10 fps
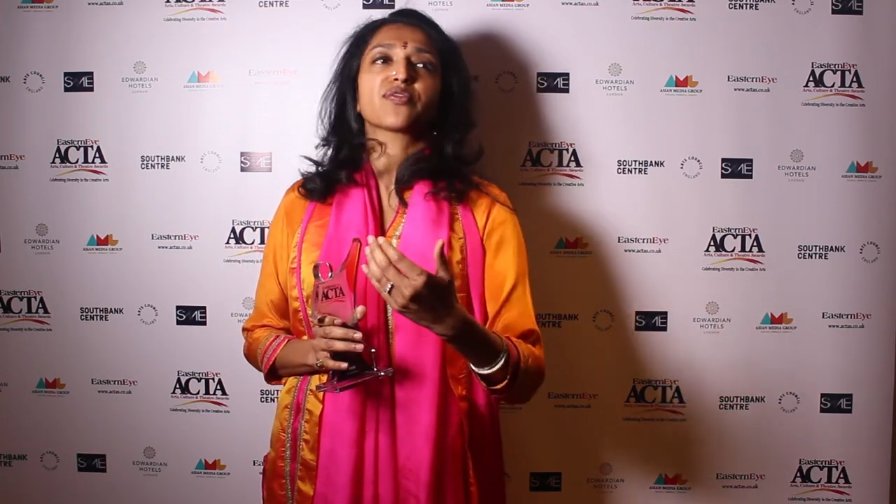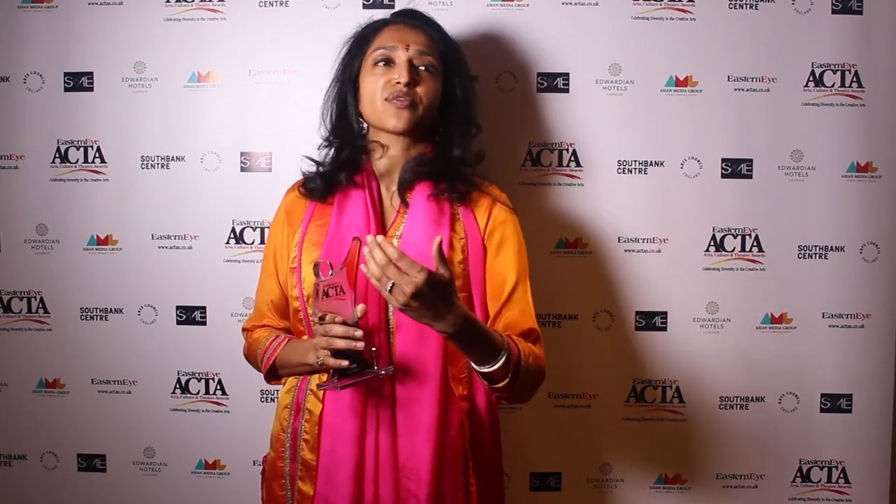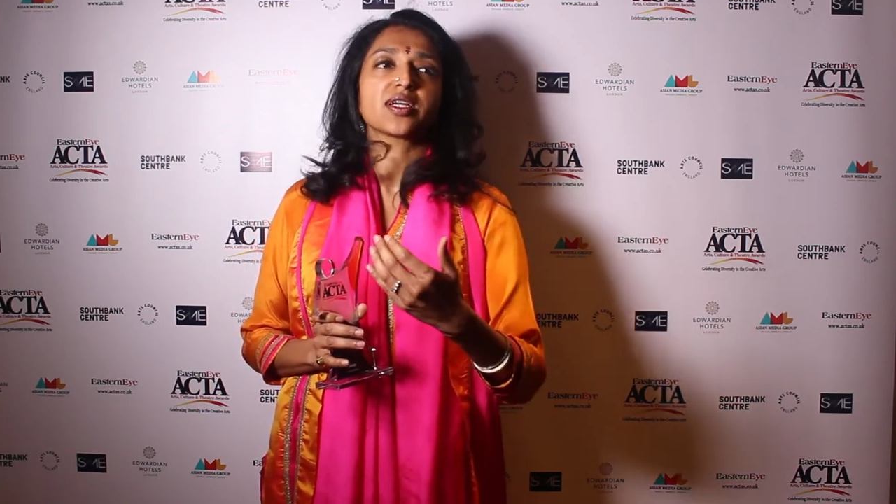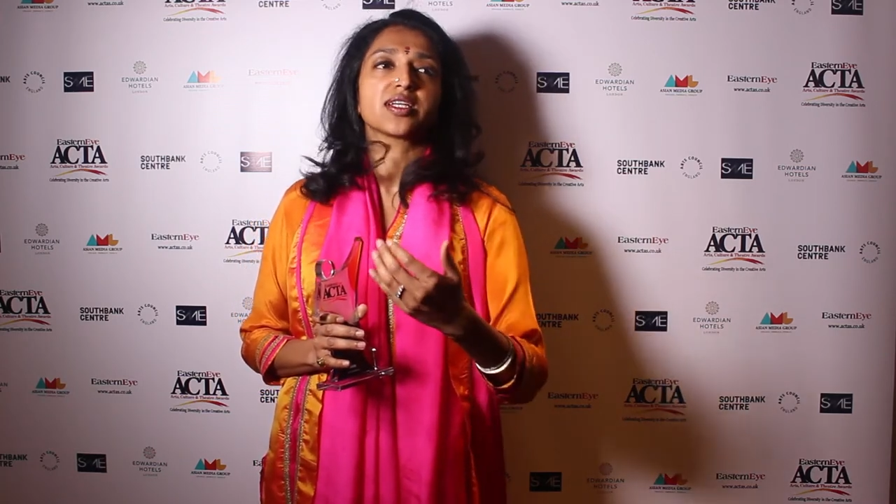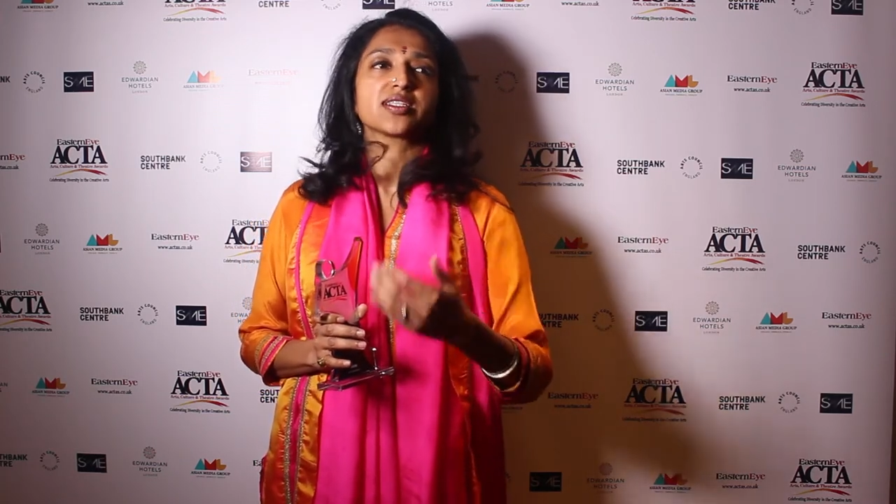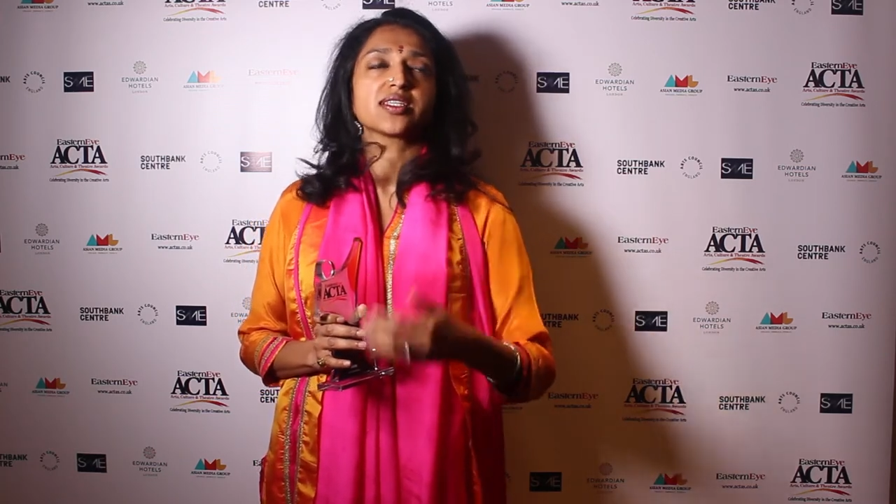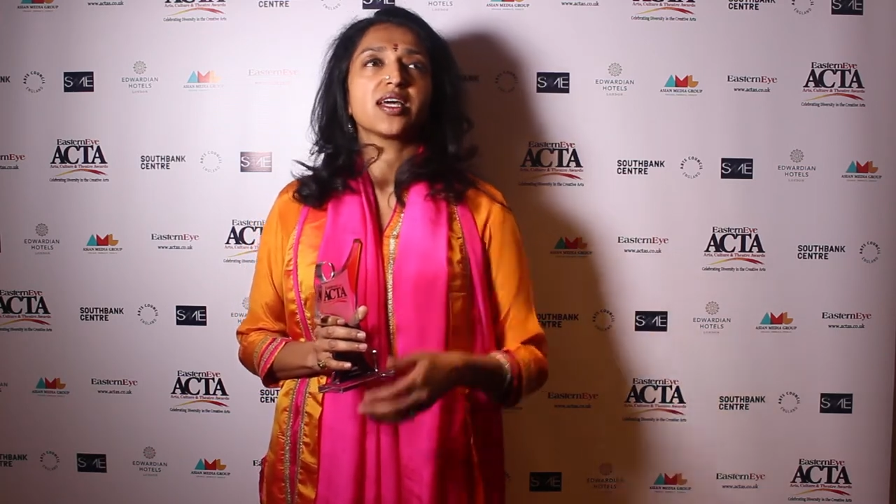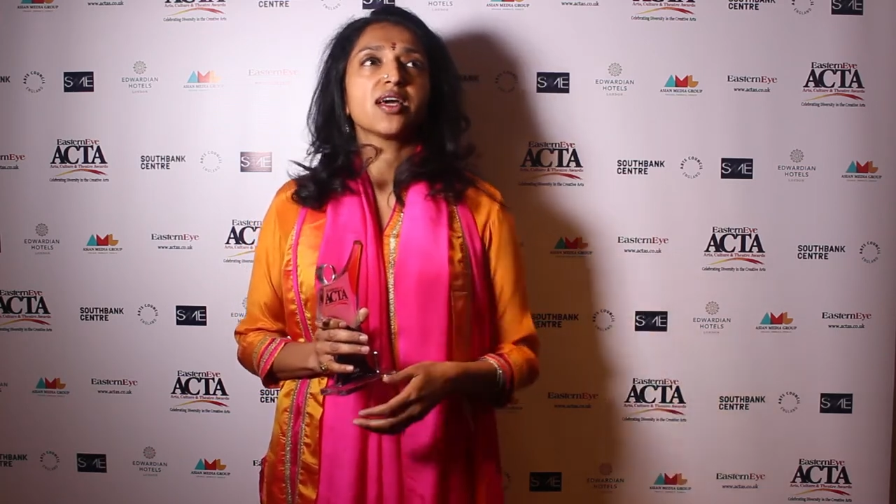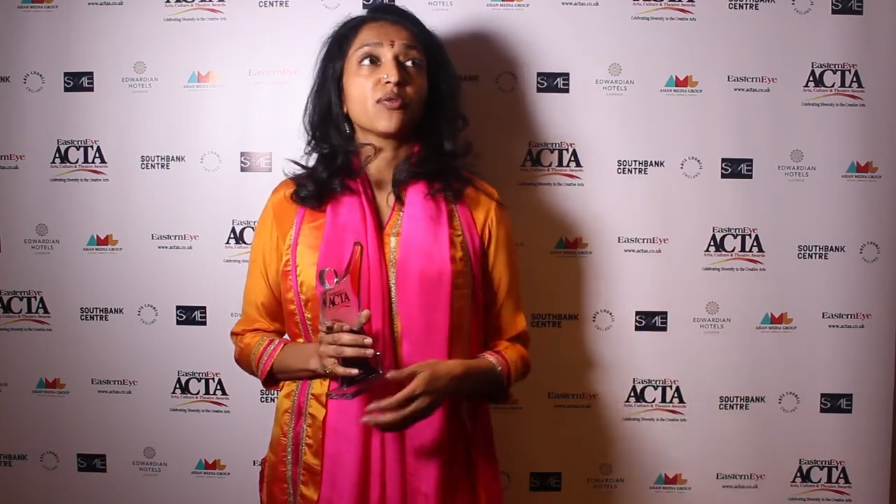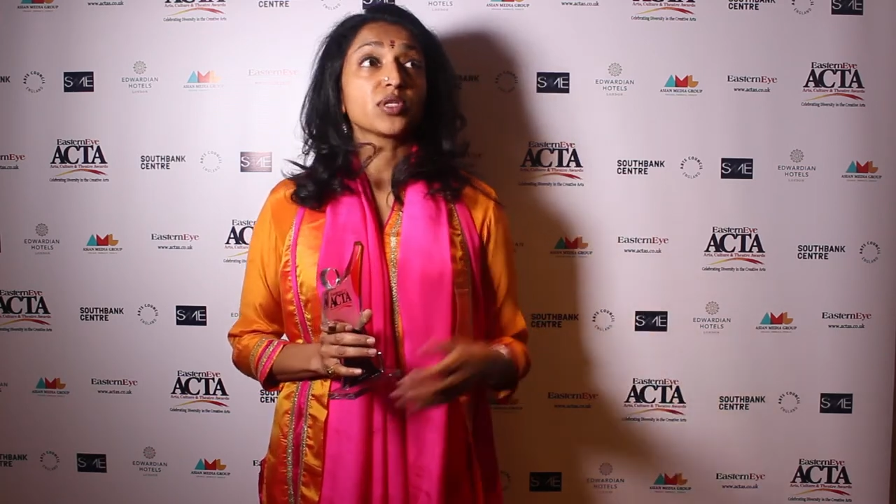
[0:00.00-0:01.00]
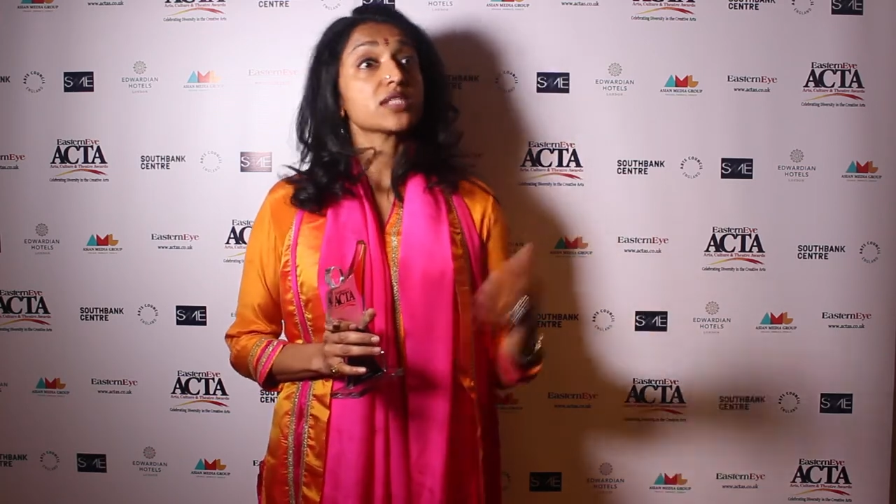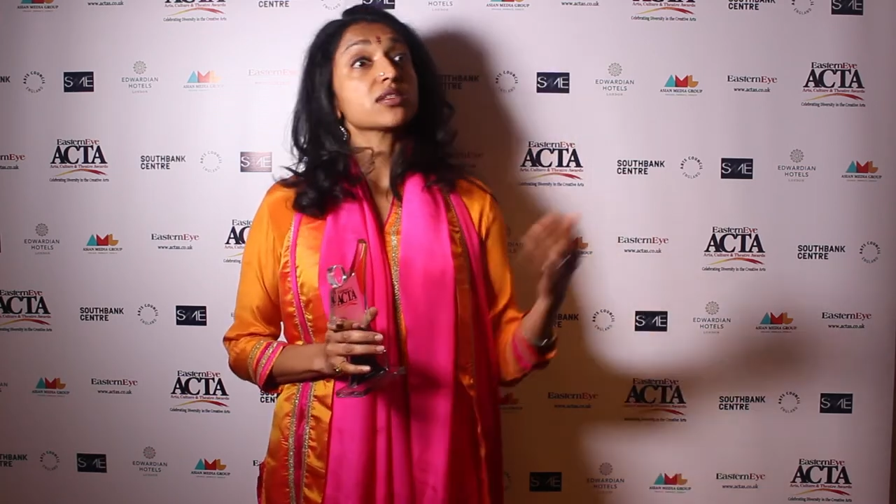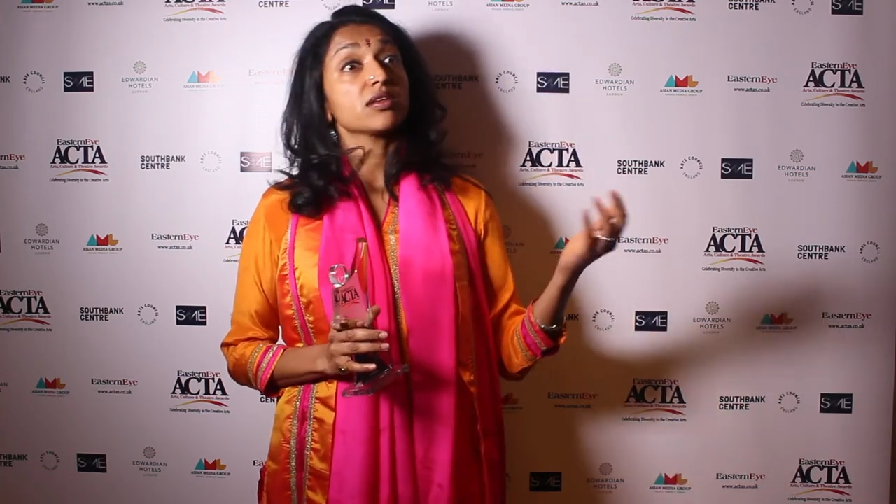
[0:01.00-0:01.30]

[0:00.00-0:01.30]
of phrase, which as